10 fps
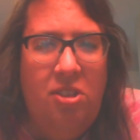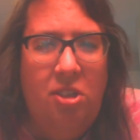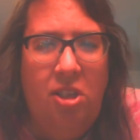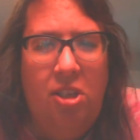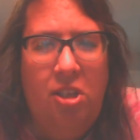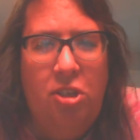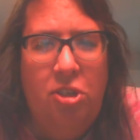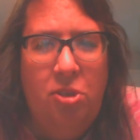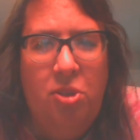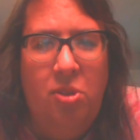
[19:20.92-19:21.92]
I'll
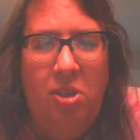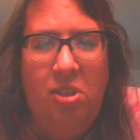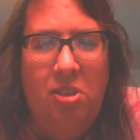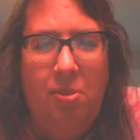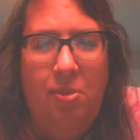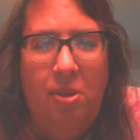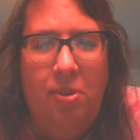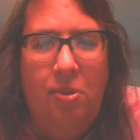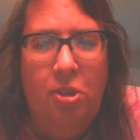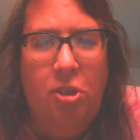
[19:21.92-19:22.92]
show Sunette something. I
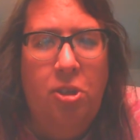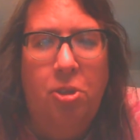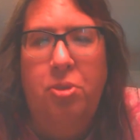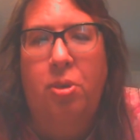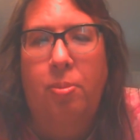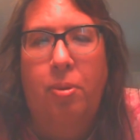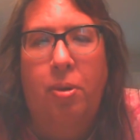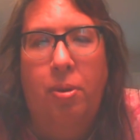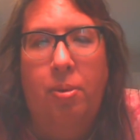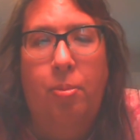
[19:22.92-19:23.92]
want to close her
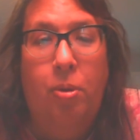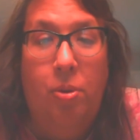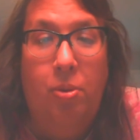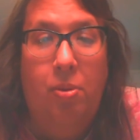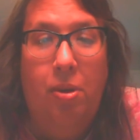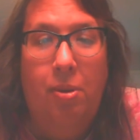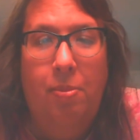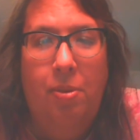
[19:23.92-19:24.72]
portal up.